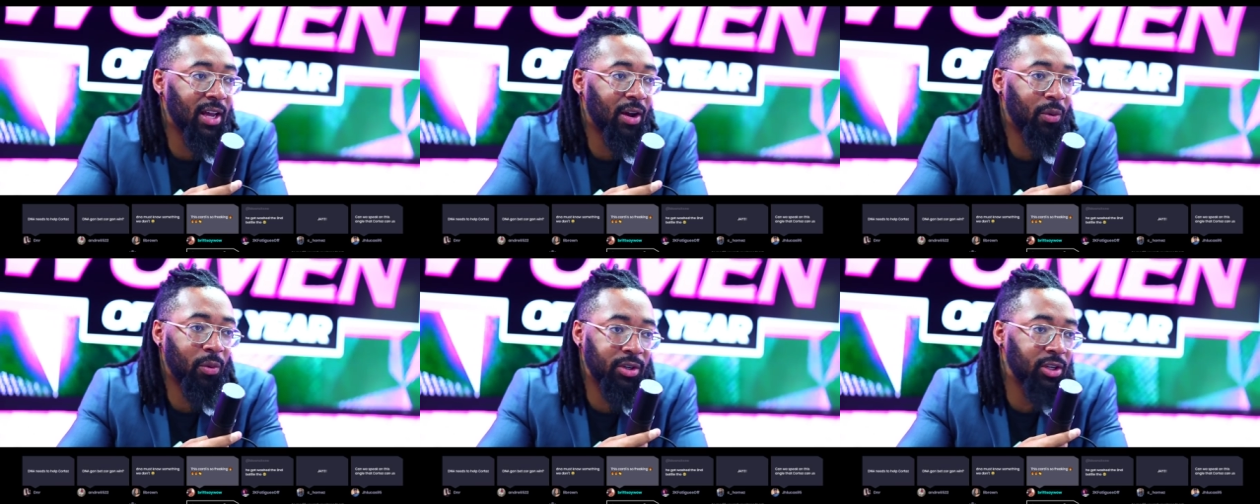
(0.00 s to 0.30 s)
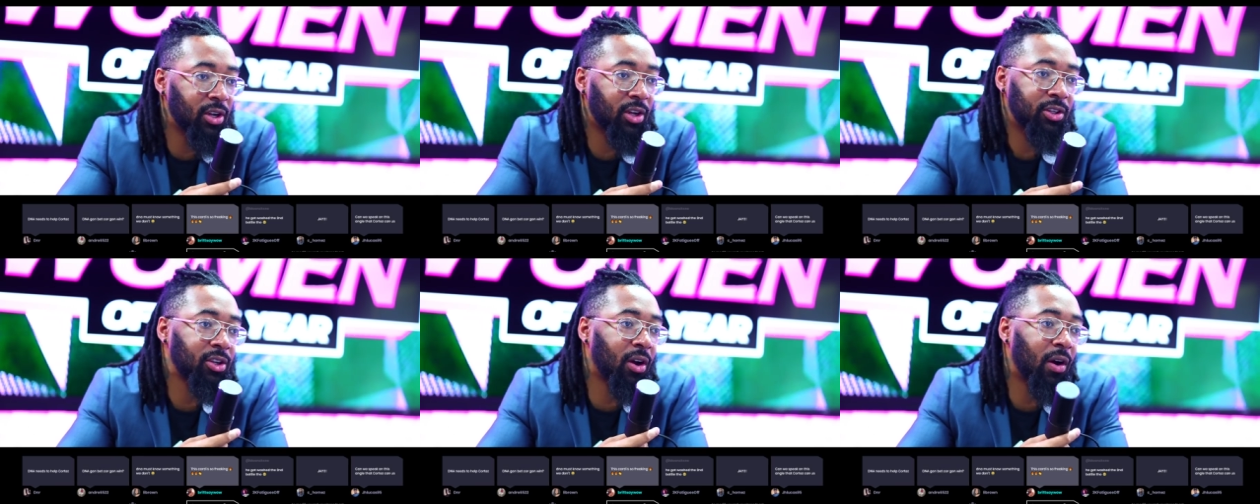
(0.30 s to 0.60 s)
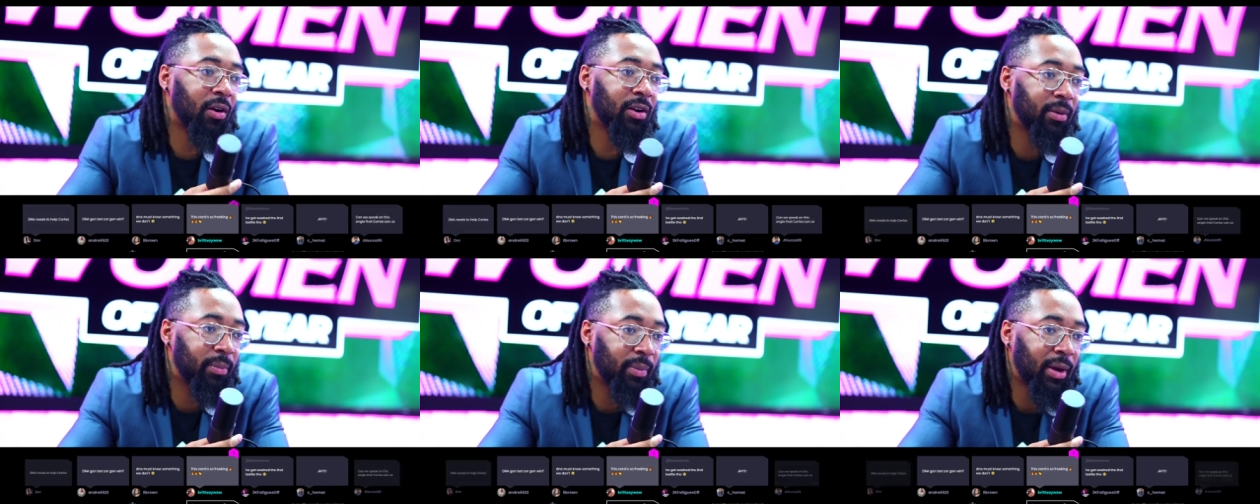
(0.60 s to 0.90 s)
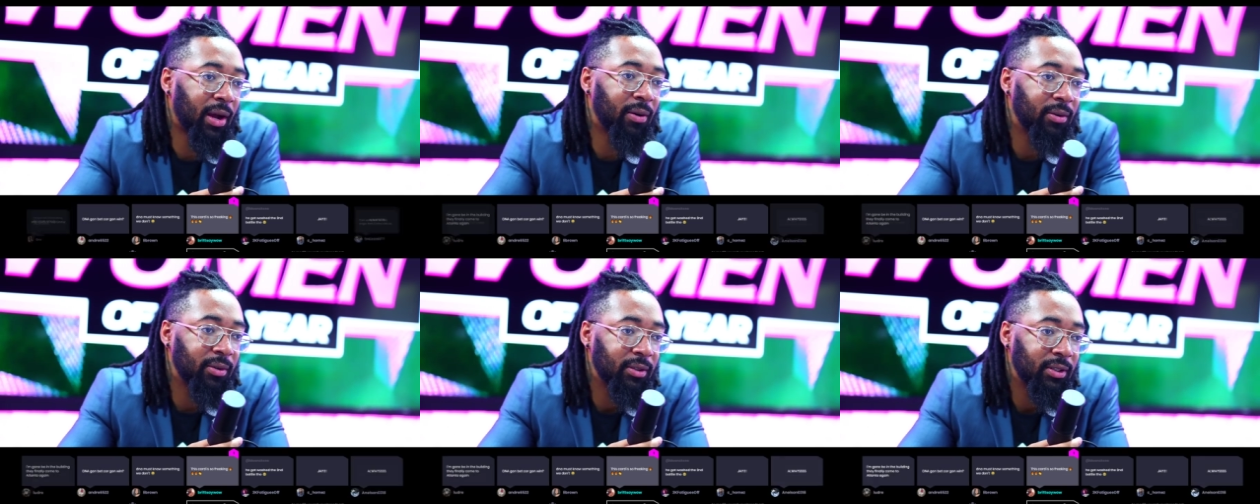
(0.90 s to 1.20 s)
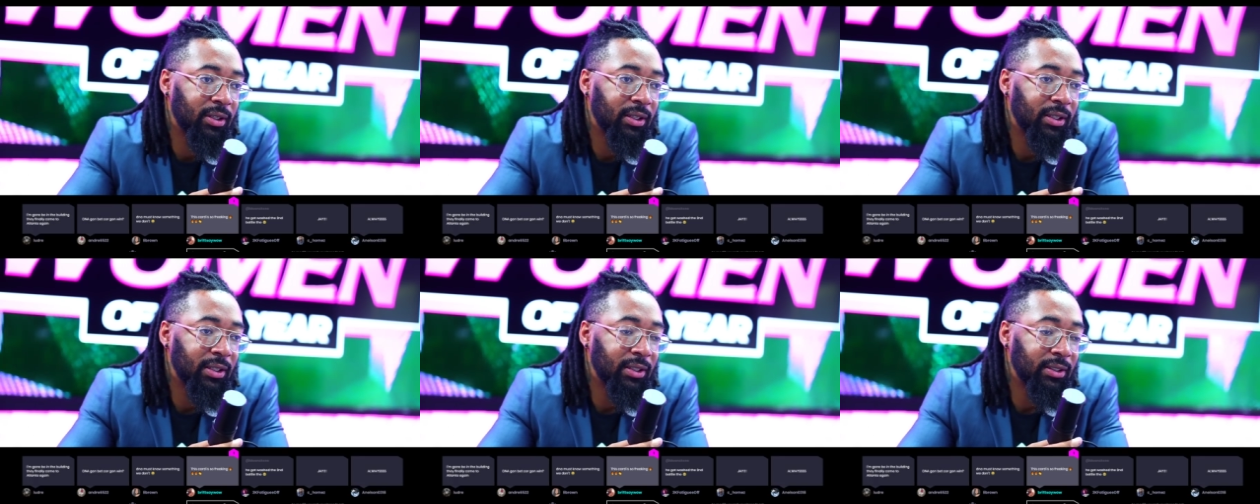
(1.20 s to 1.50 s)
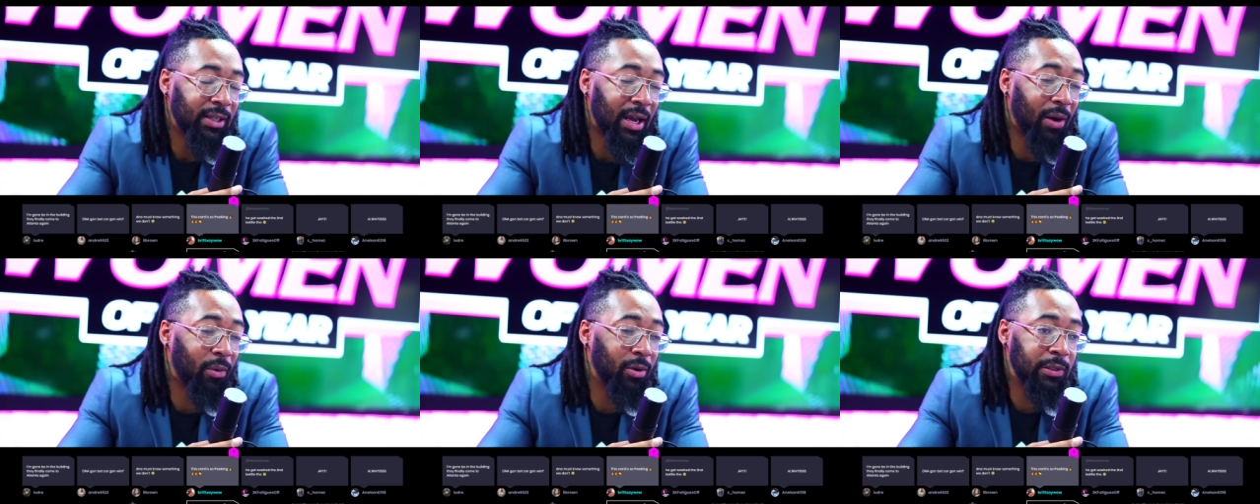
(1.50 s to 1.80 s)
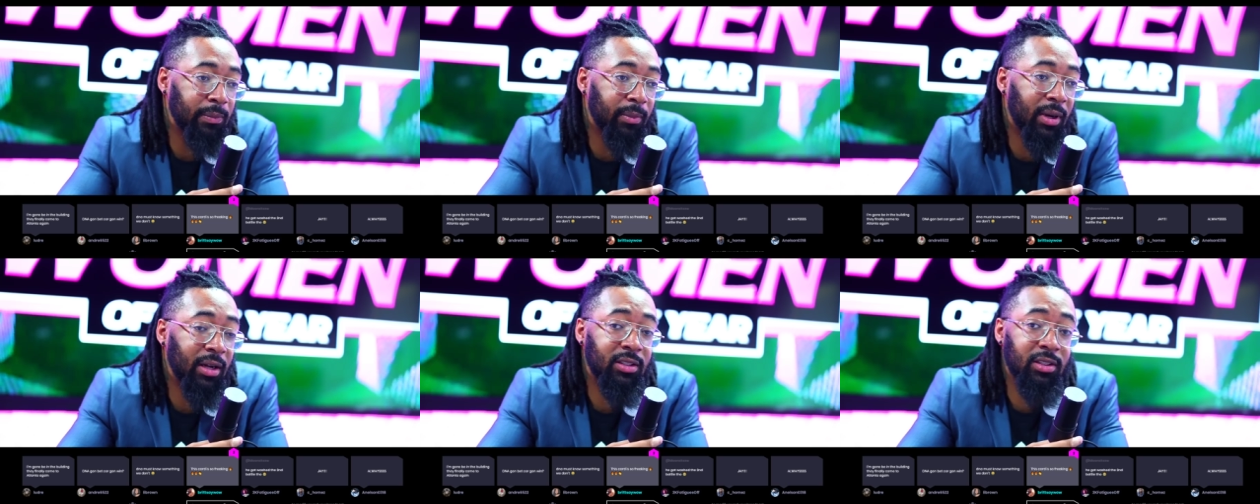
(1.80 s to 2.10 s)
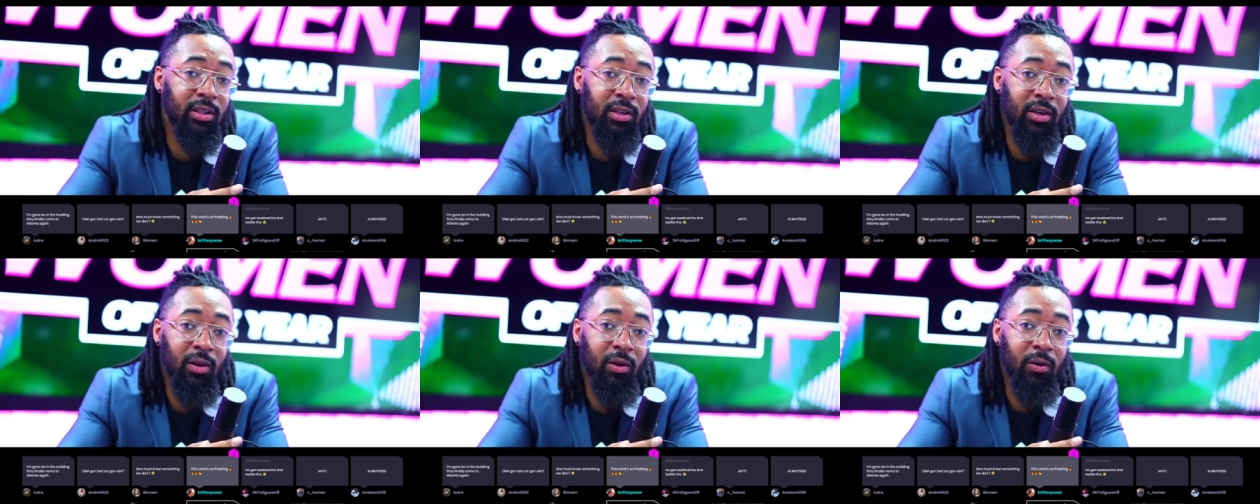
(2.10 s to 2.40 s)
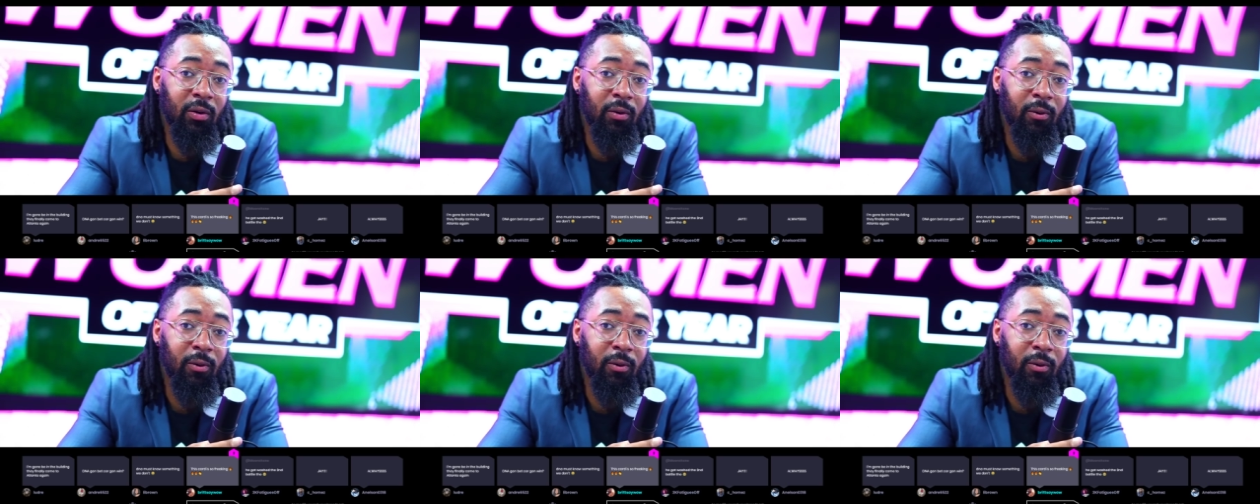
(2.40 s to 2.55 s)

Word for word: What are y'all talking about? That was months ago.